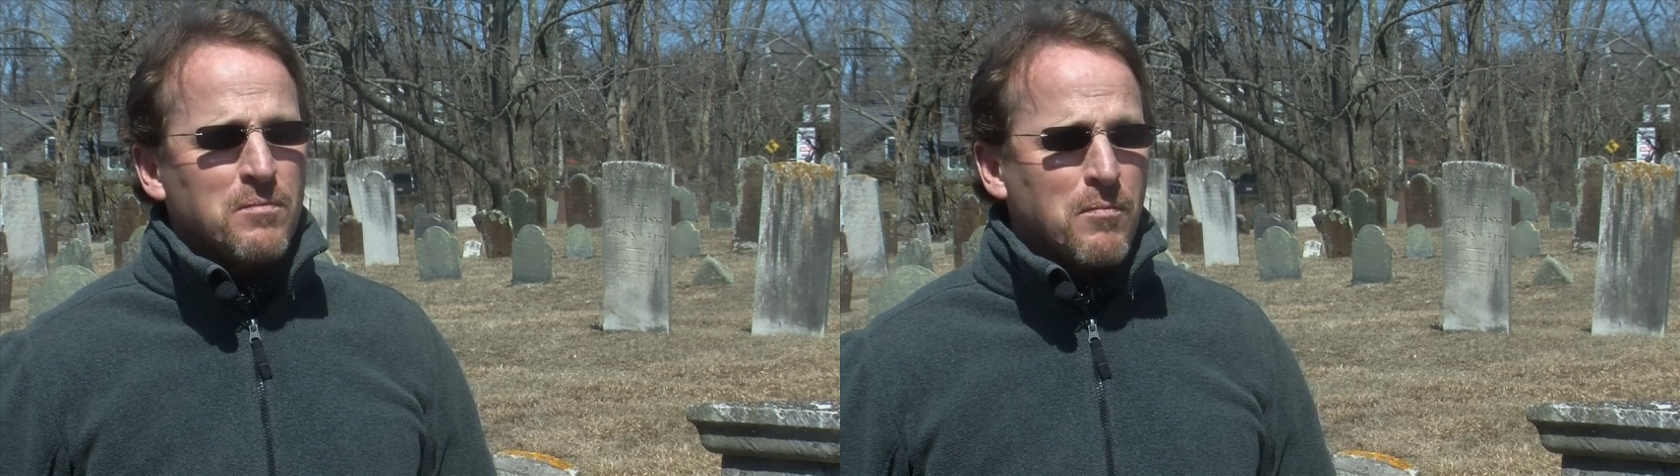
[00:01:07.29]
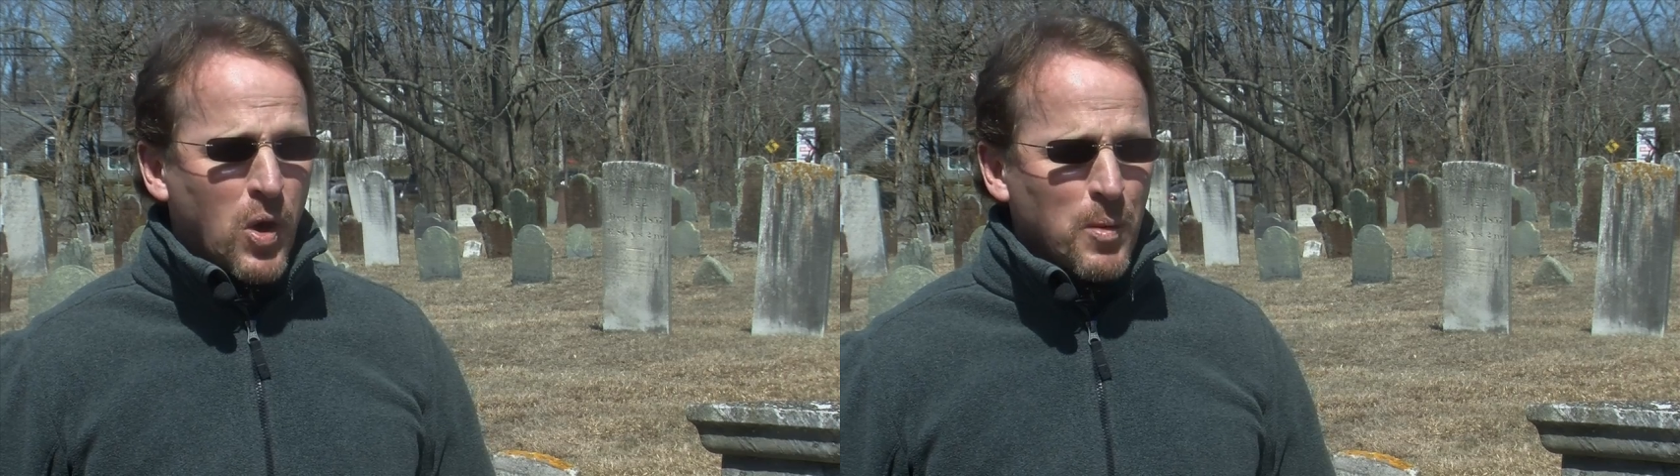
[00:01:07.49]

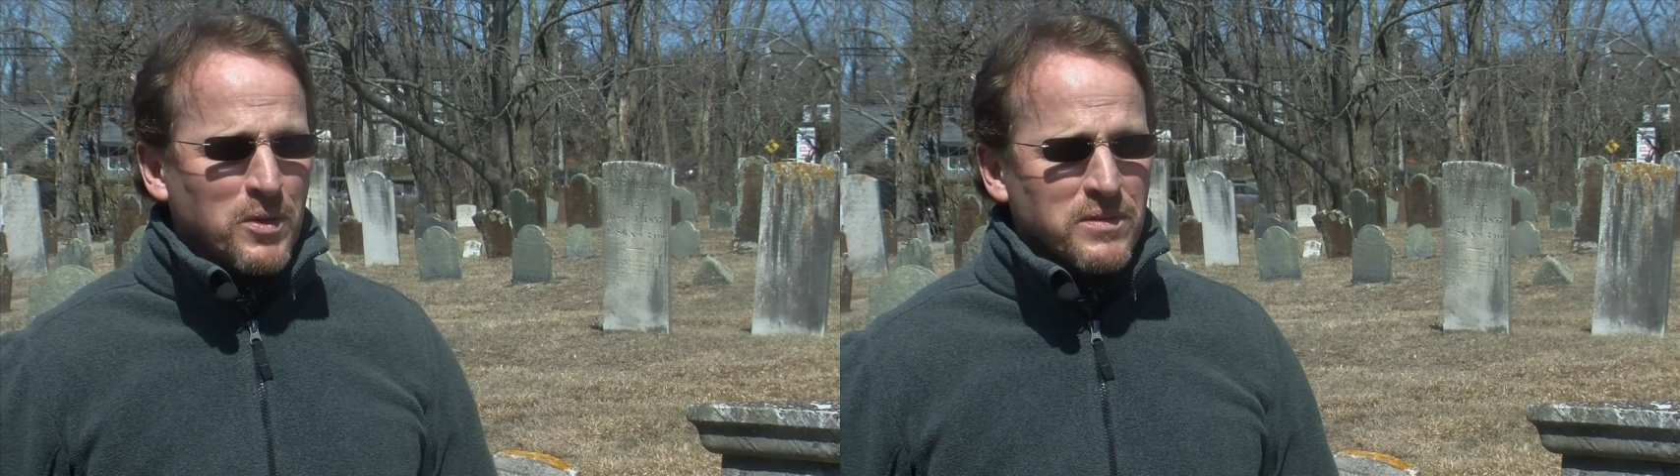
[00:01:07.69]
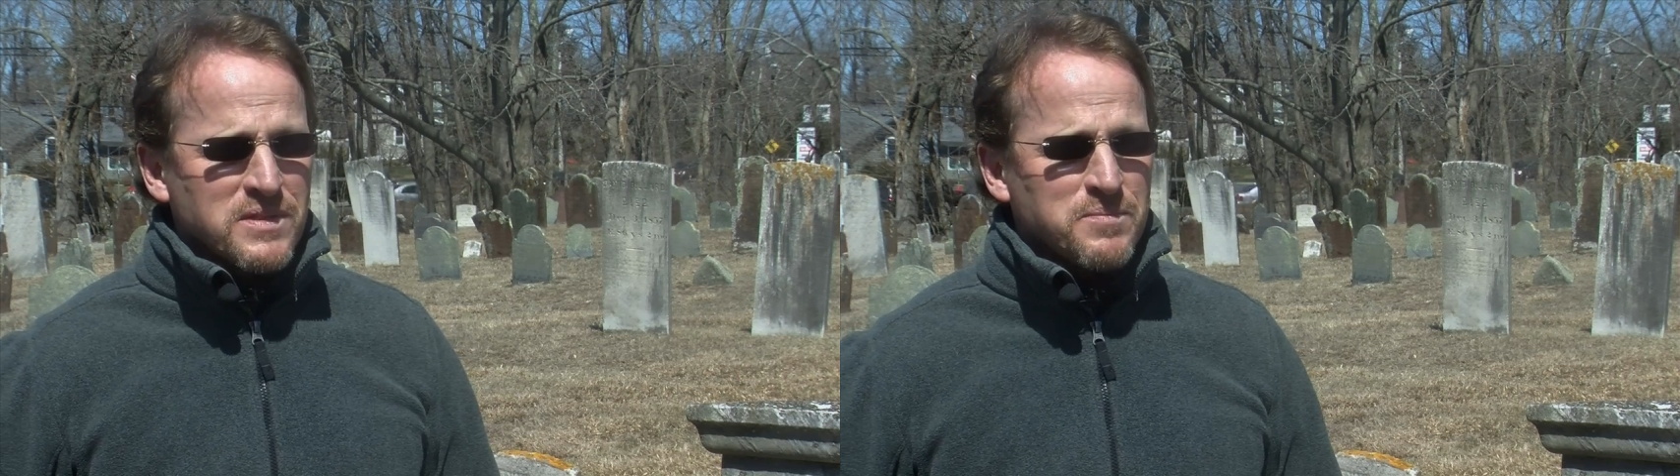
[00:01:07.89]

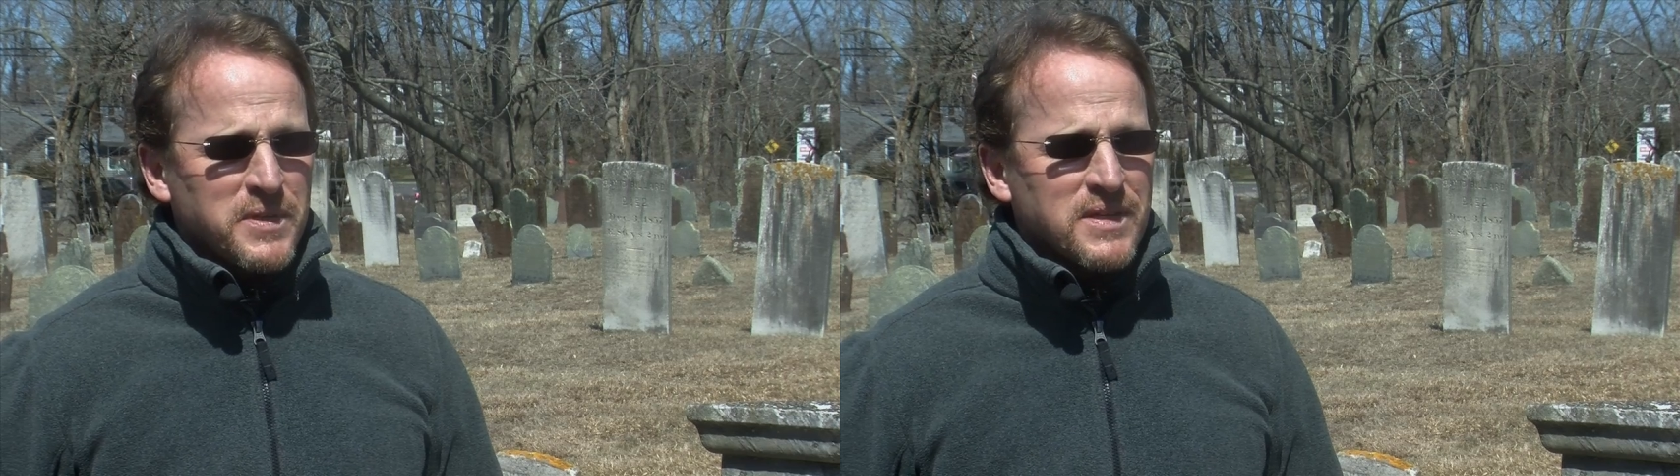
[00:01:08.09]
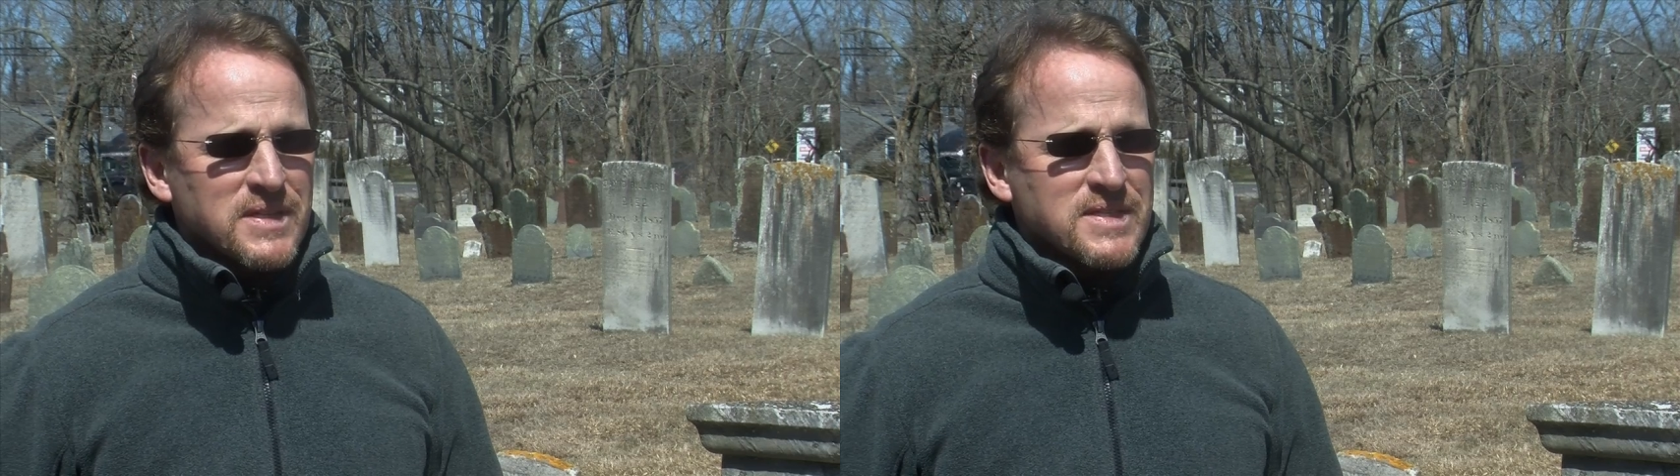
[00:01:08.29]
Marbles,
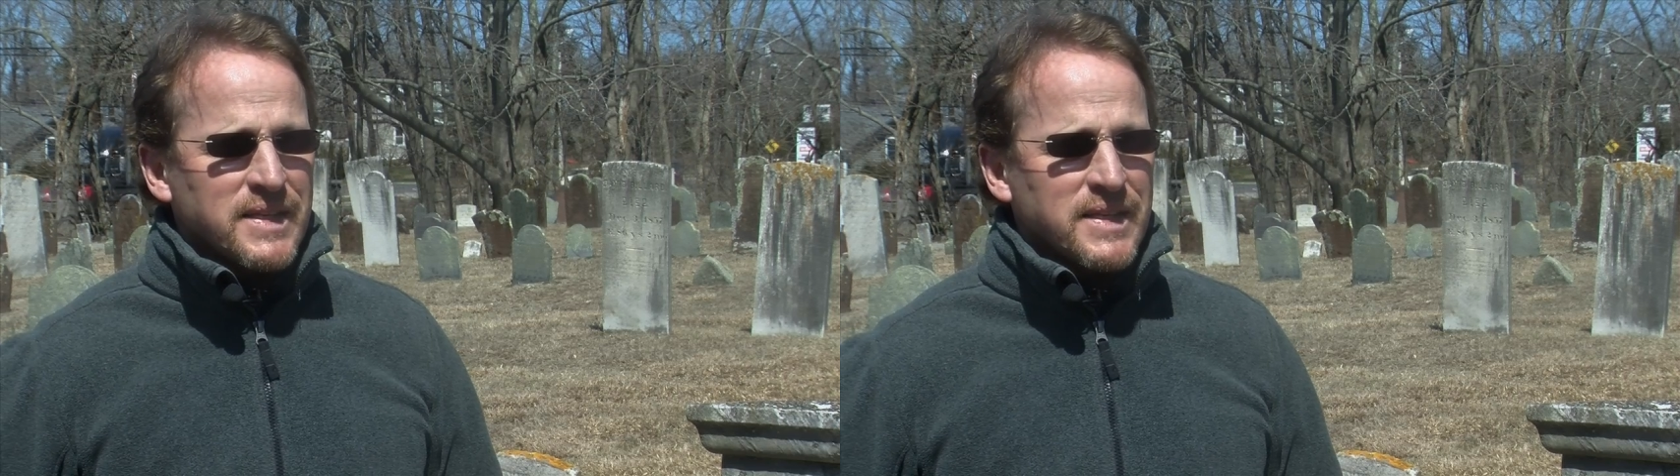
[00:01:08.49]
because